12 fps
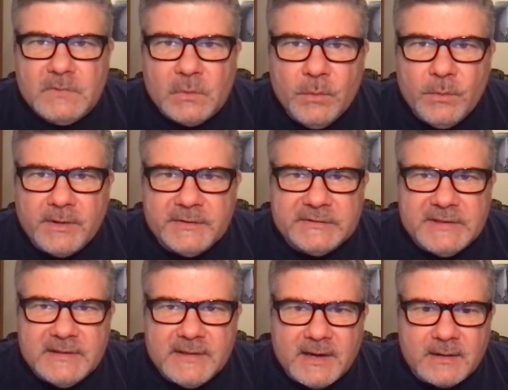we want to
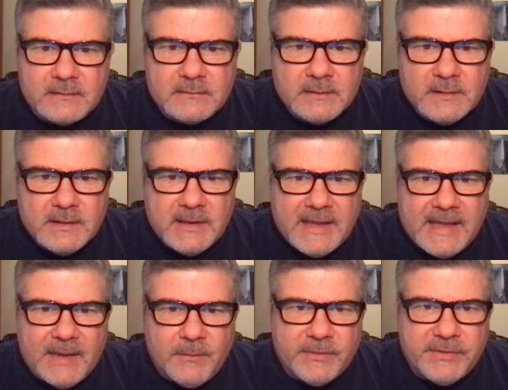see you there.
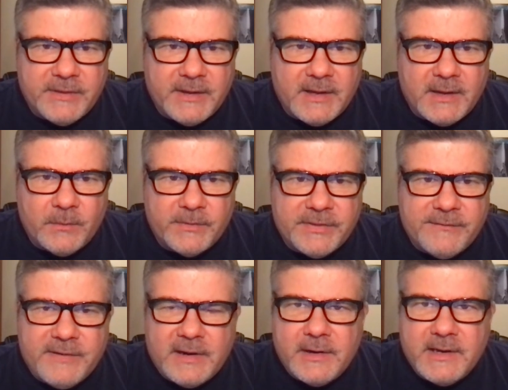And with the with the
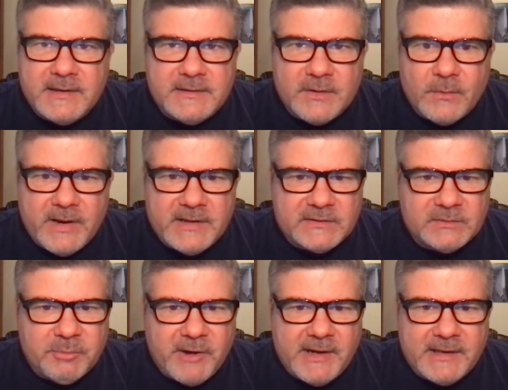variant and the way it's
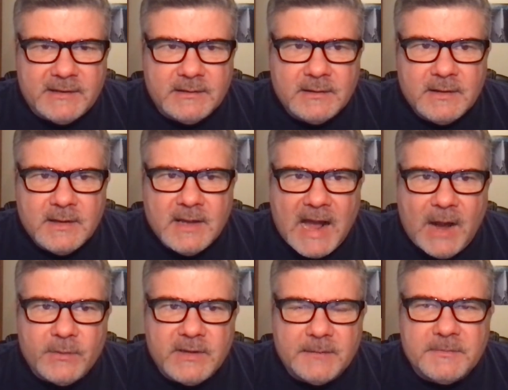spreading, I
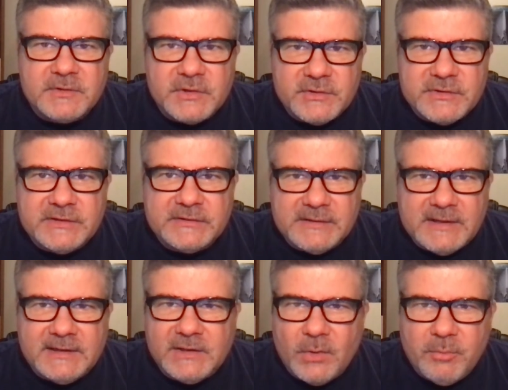would come to church this
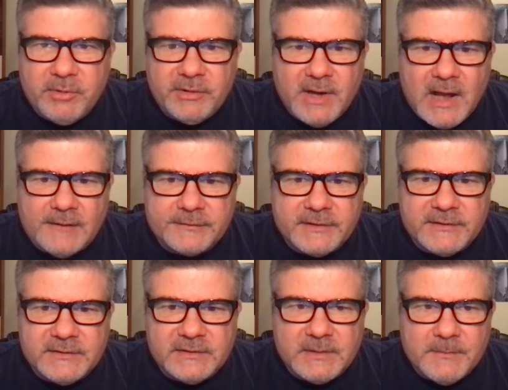Sunday. Don't put it off
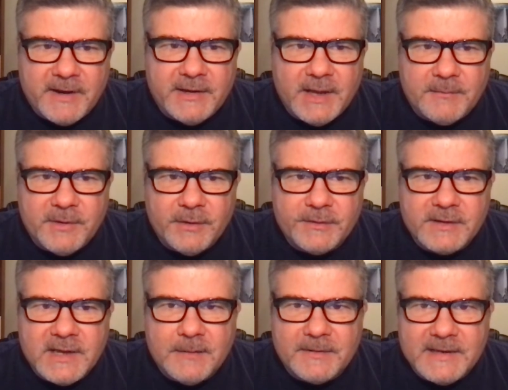because you might not be able to
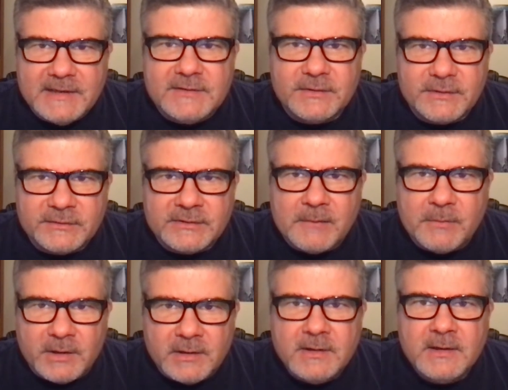come again till the
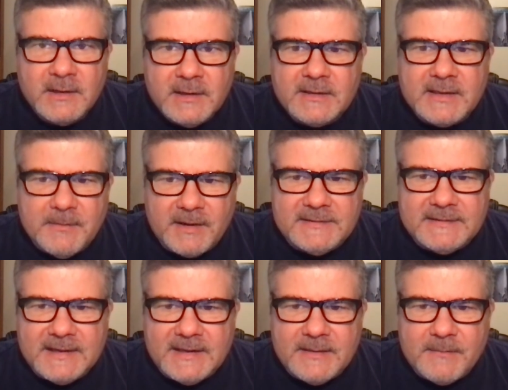summer. They might
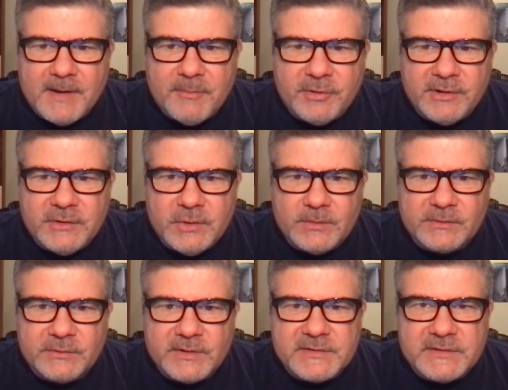uh, they might put in new
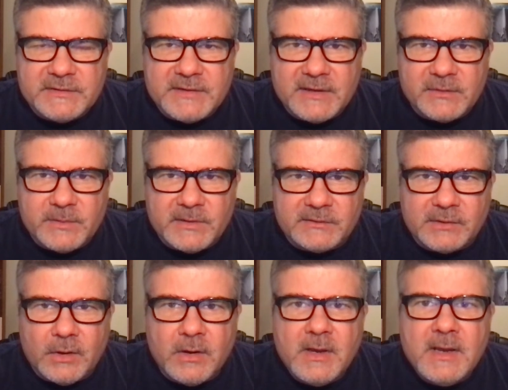restrictions next week.
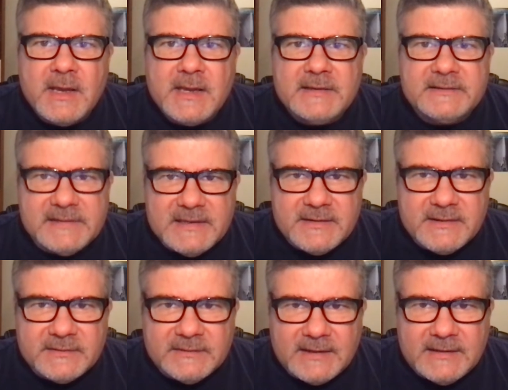So see you
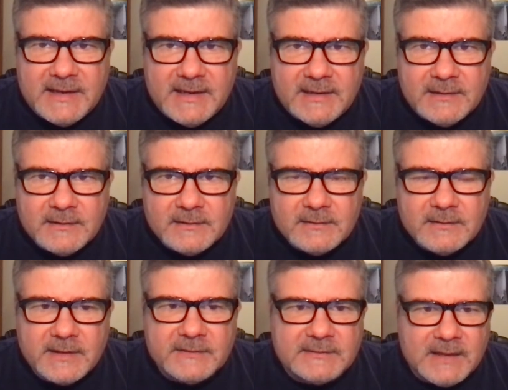this Sunday.
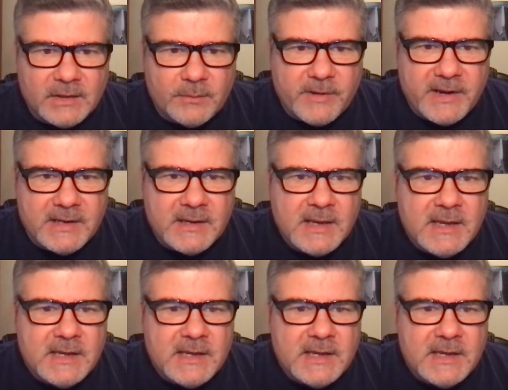Let's celebrate.